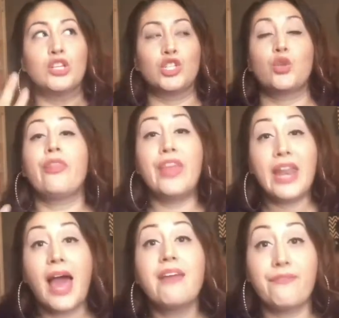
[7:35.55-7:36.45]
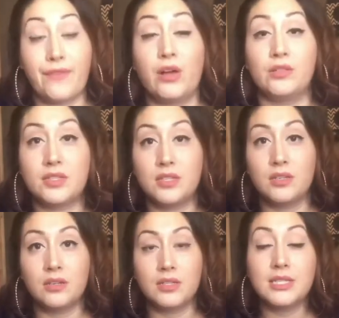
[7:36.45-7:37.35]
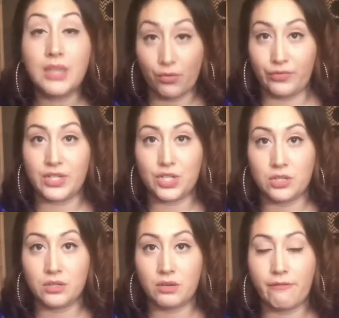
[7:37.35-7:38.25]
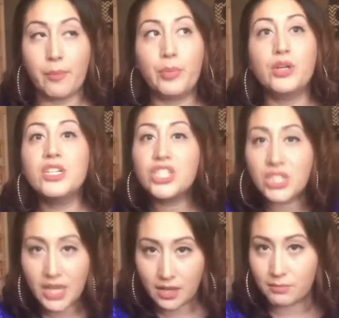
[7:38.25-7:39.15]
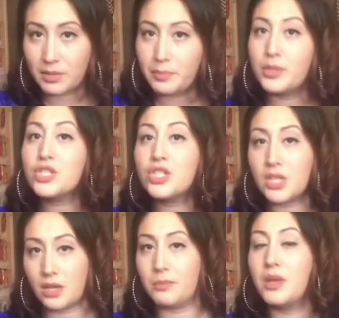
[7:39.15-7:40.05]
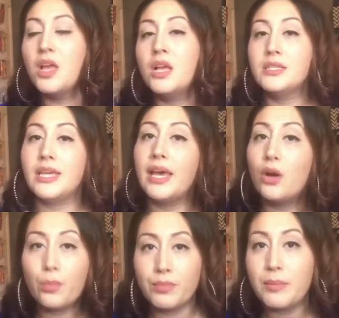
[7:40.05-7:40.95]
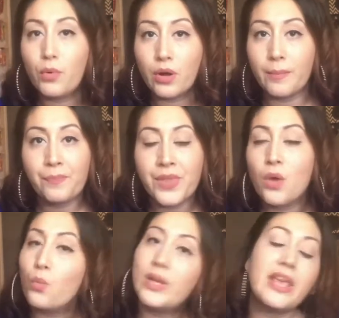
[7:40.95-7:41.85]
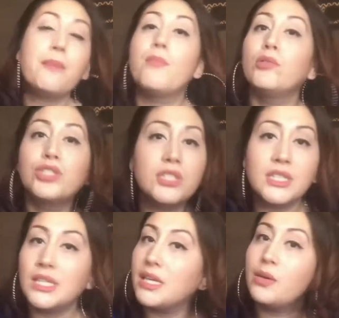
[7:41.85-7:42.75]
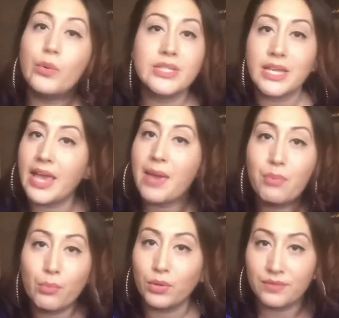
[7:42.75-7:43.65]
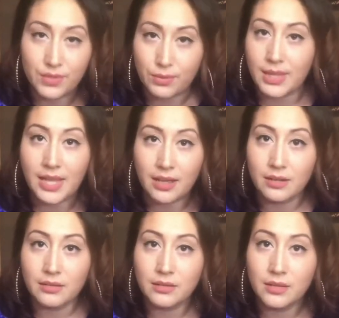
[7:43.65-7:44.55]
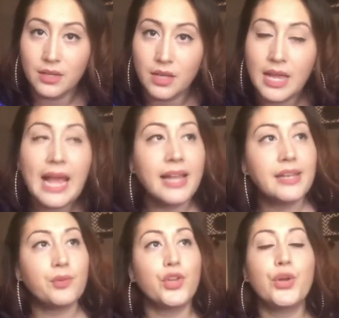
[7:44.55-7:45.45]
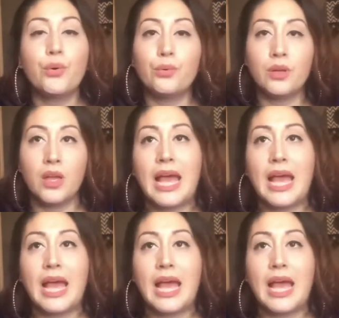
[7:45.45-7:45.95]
So then I felt selfish for pushing him to help me more, when emotionally he wasn't capable of doing that. And you know,